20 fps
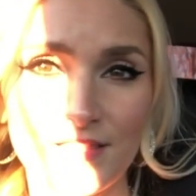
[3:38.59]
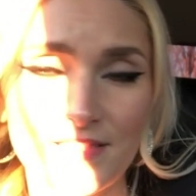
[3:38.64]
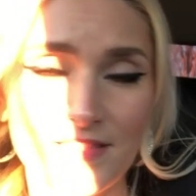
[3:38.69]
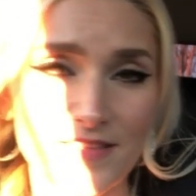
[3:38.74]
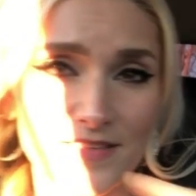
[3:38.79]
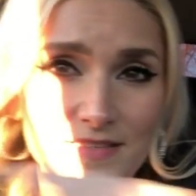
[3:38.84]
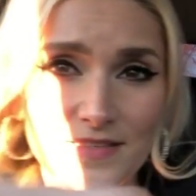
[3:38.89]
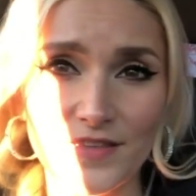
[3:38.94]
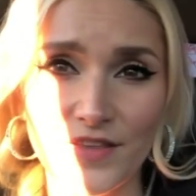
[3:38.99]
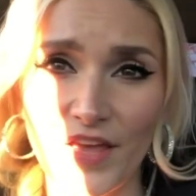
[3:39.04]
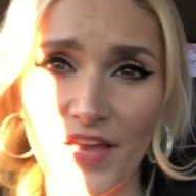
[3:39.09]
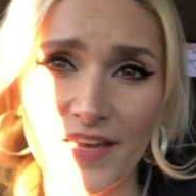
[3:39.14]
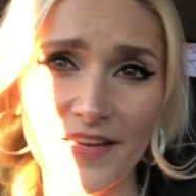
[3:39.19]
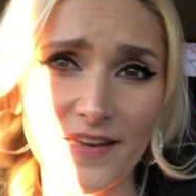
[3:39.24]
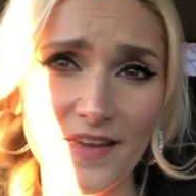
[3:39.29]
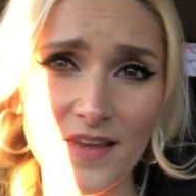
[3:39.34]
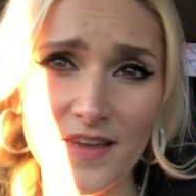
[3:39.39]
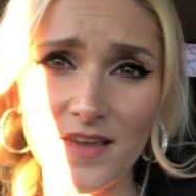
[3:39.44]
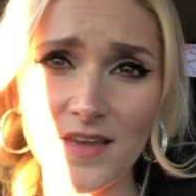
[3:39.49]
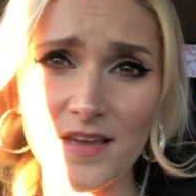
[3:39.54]
This
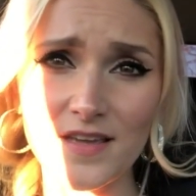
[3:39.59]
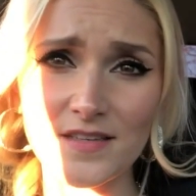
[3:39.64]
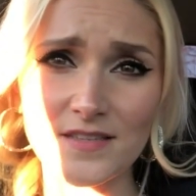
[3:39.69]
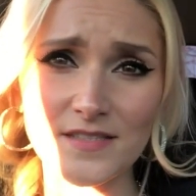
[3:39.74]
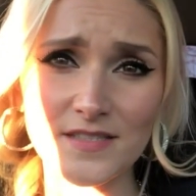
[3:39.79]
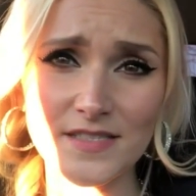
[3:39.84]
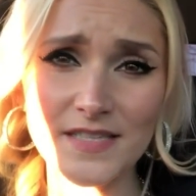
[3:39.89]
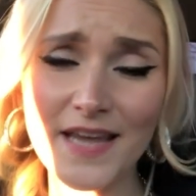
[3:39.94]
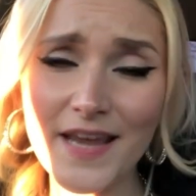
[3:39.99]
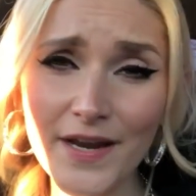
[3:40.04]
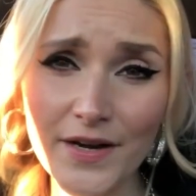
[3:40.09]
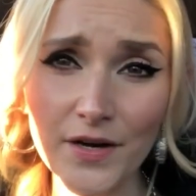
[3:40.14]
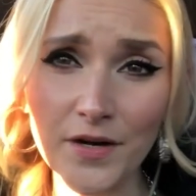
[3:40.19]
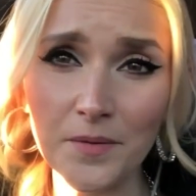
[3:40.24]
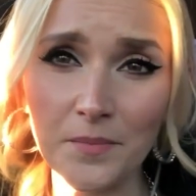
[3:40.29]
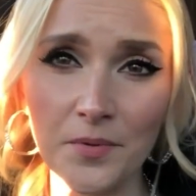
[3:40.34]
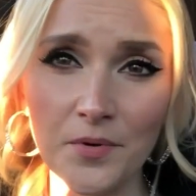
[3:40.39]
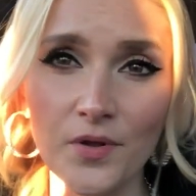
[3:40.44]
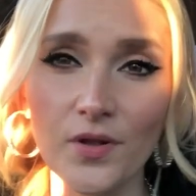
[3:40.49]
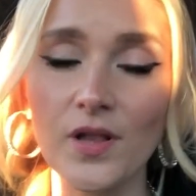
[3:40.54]
lighting is
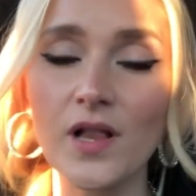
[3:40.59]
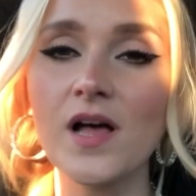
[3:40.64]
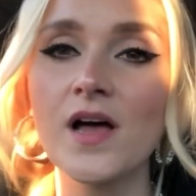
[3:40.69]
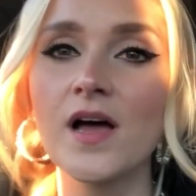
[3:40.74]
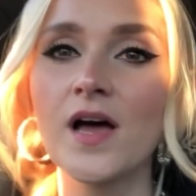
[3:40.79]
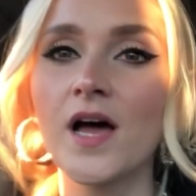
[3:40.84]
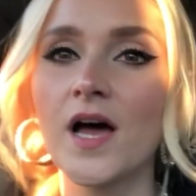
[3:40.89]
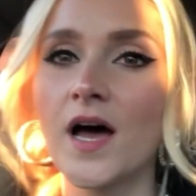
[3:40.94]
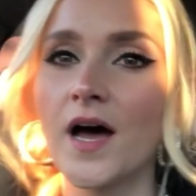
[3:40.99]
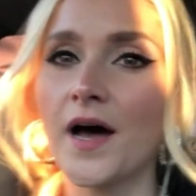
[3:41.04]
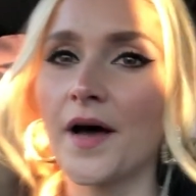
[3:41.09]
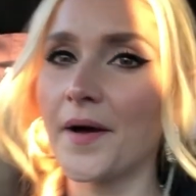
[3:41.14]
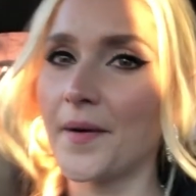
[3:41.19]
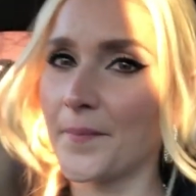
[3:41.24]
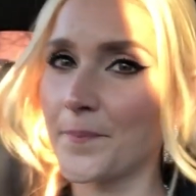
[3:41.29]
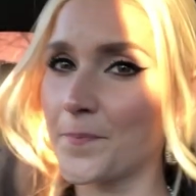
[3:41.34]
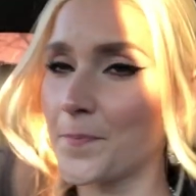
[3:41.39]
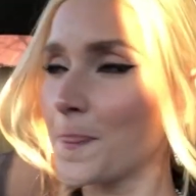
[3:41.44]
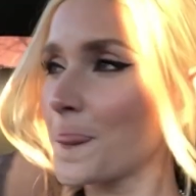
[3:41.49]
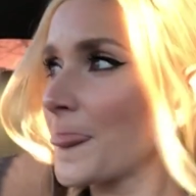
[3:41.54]
terrible.
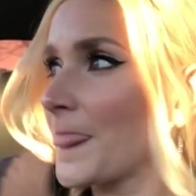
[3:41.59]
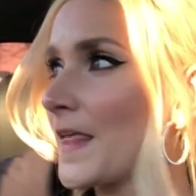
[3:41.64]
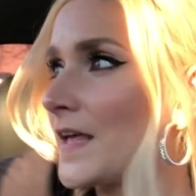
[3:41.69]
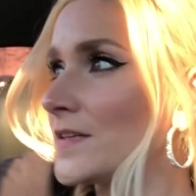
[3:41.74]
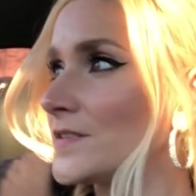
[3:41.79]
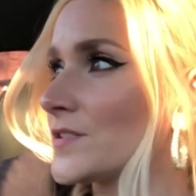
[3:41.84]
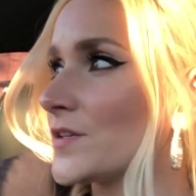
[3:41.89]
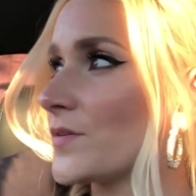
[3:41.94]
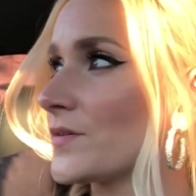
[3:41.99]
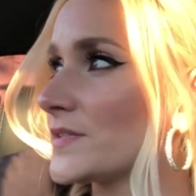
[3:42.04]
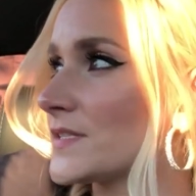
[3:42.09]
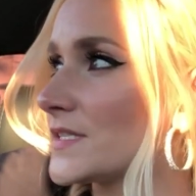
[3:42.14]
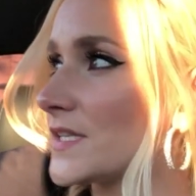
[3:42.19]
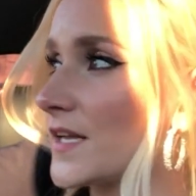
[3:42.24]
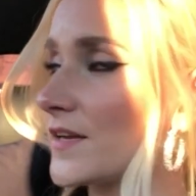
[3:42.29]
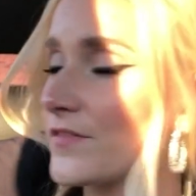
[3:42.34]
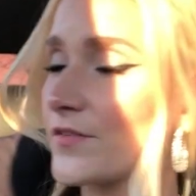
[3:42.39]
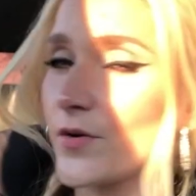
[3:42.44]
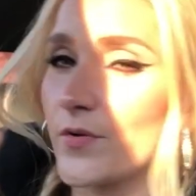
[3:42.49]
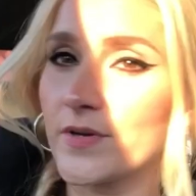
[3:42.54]
Um, so
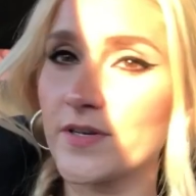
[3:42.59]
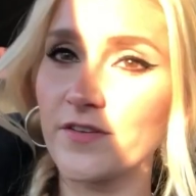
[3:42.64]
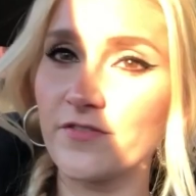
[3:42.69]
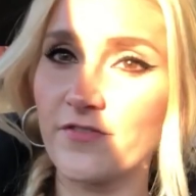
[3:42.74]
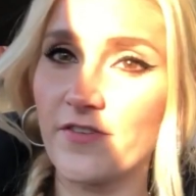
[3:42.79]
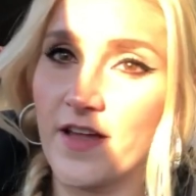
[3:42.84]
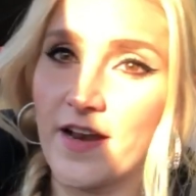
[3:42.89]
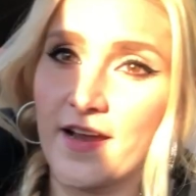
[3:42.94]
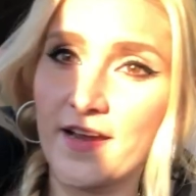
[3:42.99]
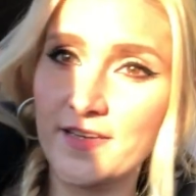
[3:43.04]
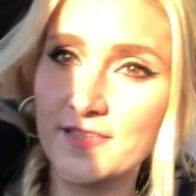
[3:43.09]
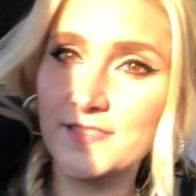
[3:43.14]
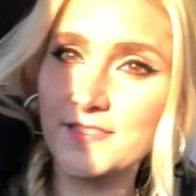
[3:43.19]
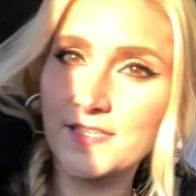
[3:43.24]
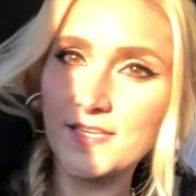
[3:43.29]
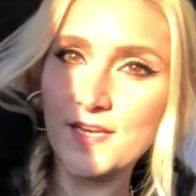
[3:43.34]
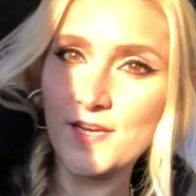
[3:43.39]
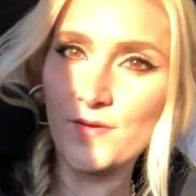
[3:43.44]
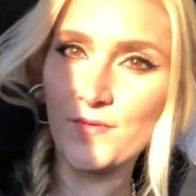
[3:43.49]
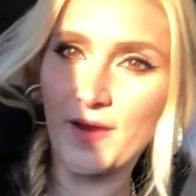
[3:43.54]
instead of going to
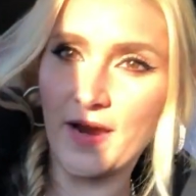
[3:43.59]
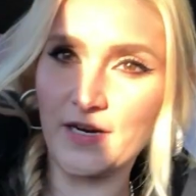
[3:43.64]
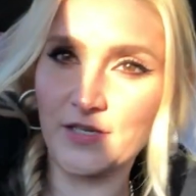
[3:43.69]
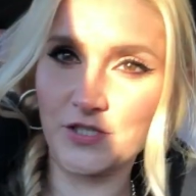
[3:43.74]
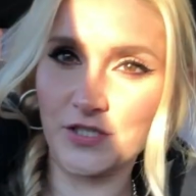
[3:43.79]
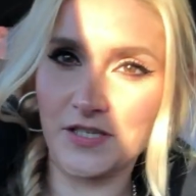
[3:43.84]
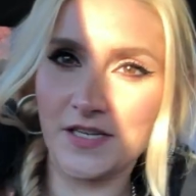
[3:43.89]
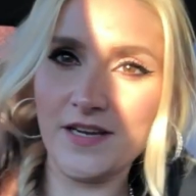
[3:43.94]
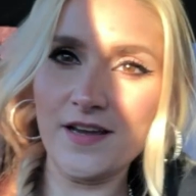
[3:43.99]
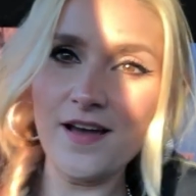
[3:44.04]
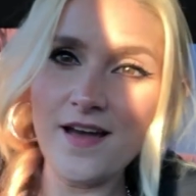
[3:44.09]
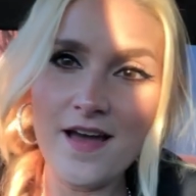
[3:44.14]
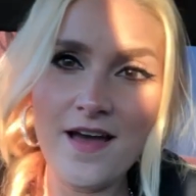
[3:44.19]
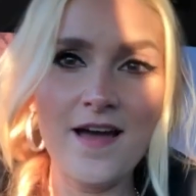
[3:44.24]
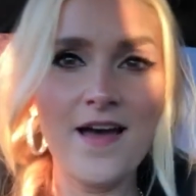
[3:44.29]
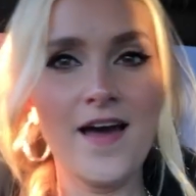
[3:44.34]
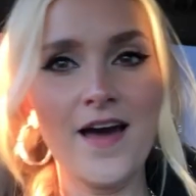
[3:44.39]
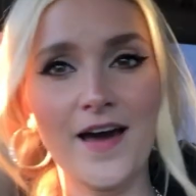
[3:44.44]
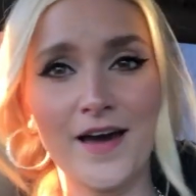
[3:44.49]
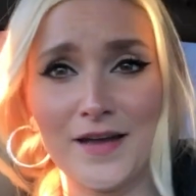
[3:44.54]
FedEx, we actually
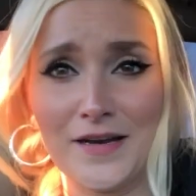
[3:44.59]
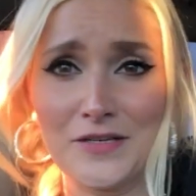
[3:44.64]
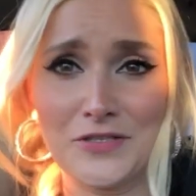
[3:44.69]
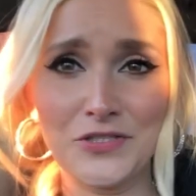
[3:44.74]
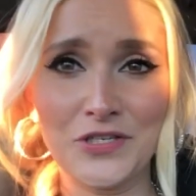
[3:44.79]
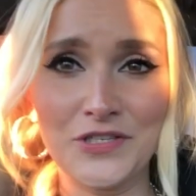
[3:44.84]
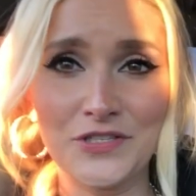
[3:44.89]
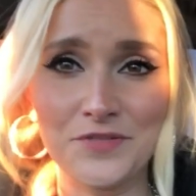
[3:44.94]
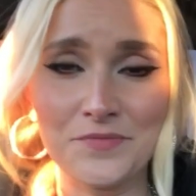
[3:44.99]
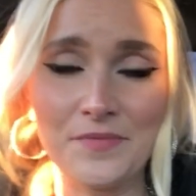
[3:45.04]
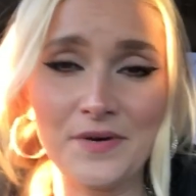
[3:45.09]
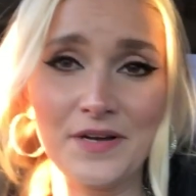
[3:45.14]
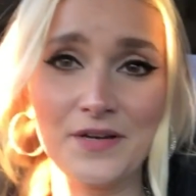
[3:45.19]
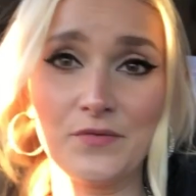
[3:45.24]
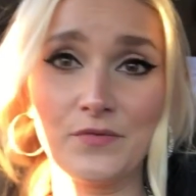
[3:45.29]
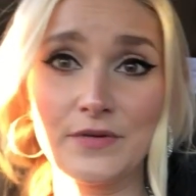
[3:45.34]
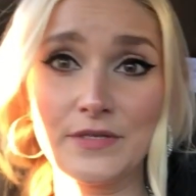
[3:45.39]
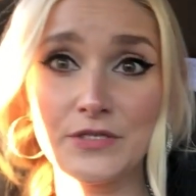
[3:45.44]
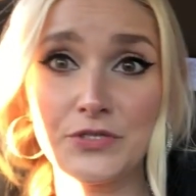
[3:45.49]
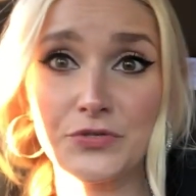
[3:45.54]
had a change of mind
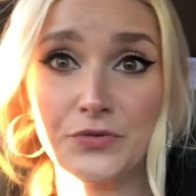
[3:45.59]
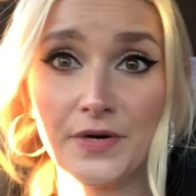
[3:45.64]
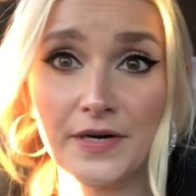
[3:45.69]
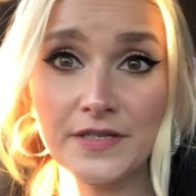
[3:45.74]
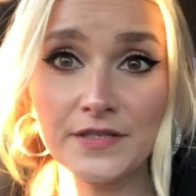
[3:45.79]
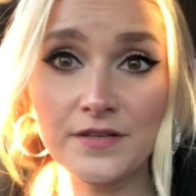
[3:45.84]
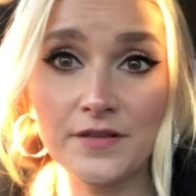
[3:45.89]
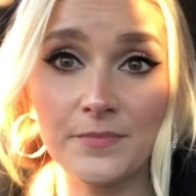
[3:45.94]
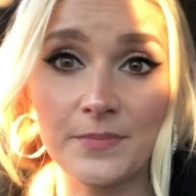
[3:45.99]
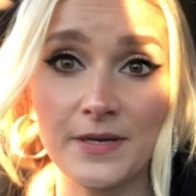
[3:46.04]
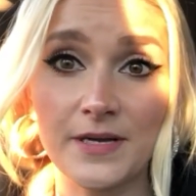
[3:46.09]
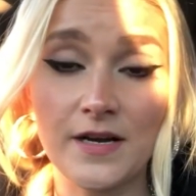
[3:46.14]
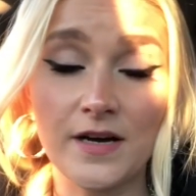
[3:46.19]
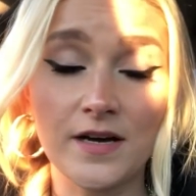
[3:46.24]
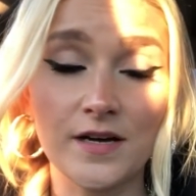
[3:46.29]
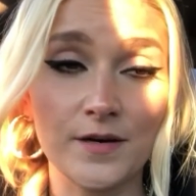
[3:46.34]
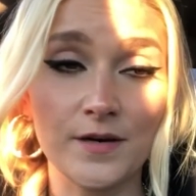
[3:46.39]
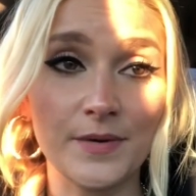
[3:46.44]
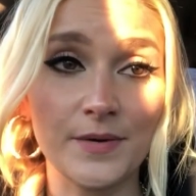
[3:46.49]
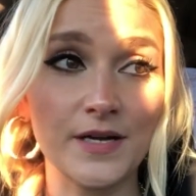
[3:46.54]
and went straight to the
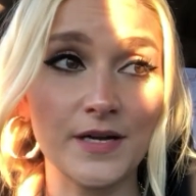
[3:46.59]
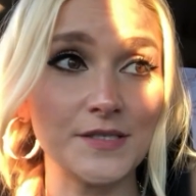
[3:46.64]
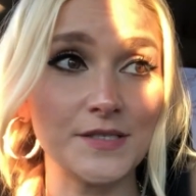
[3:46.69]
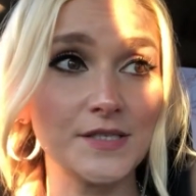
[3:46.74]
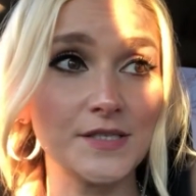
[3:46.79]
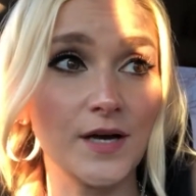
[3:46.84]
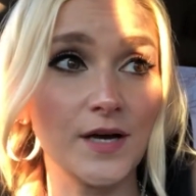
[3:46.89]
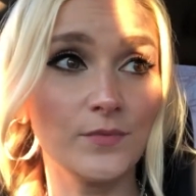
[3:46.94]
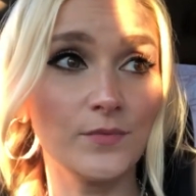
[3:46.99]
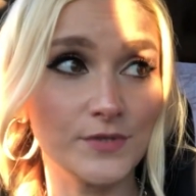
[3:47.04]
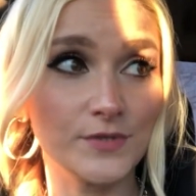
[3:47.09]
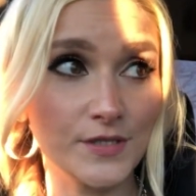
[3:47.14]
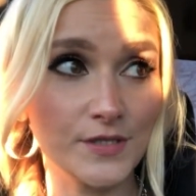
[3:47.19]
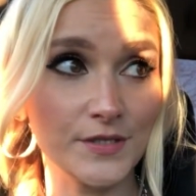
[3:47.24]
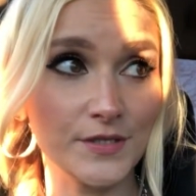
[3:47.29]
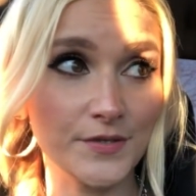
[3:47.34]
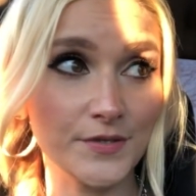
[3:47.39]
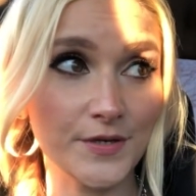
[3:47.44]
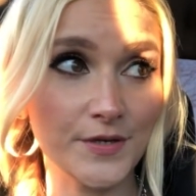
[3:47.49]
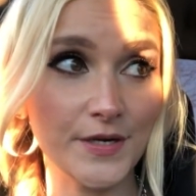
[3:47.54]
Benihana because I was
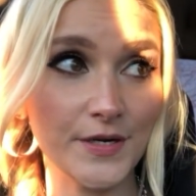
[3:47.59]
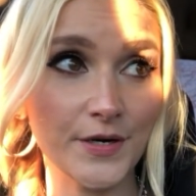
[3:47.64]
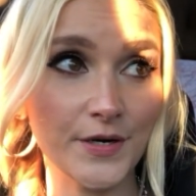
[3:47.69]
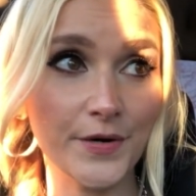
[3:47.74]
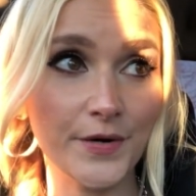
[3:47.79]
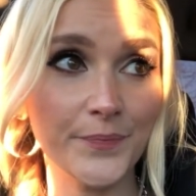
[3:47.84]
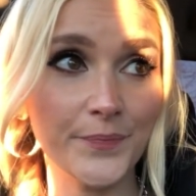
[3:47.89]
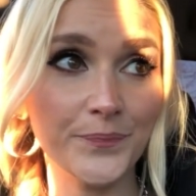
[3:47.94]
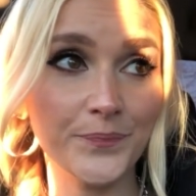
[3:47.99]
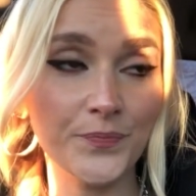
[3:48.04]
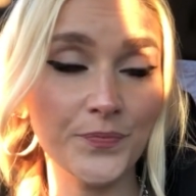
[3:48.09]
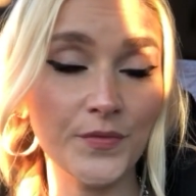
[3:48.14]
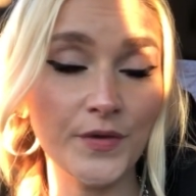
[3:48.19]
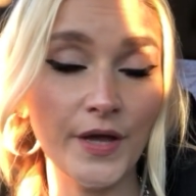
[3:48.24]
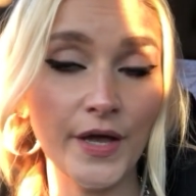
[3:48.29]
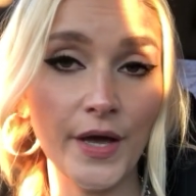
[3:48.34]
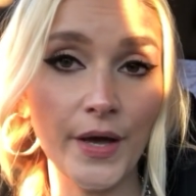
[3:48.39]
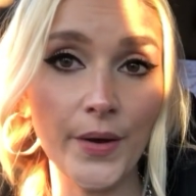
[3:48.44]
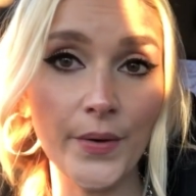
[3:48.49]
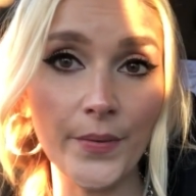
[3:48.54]
hungry, girl.
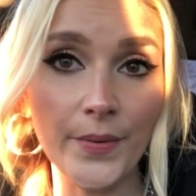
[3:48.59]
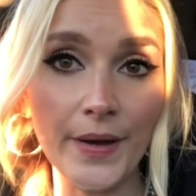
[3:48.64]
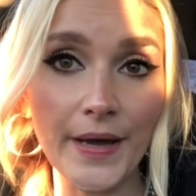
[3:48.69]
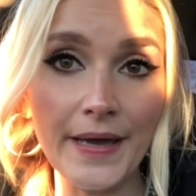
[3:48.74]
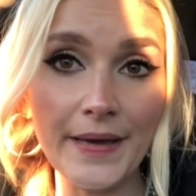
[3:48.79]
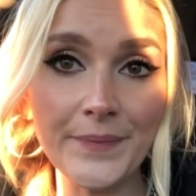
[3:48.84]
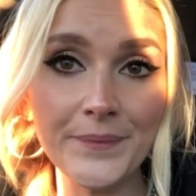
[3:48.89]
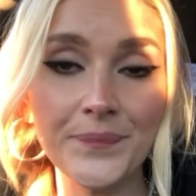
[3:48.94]
Okay.